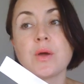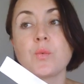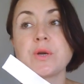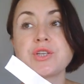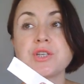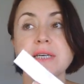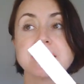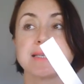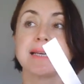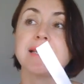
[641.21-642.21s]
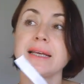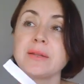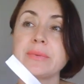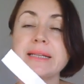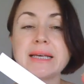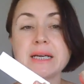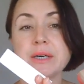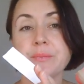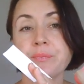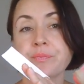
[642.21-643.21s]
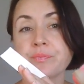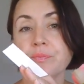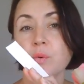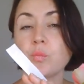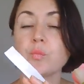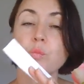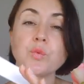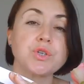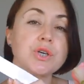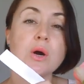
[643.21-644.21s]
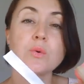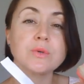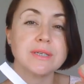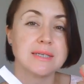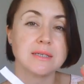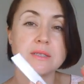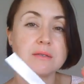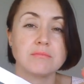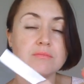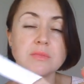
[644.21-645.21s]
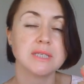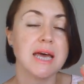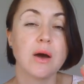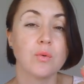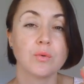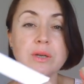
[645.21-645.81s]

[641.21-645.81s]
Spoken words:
which is a little bit like a tone down.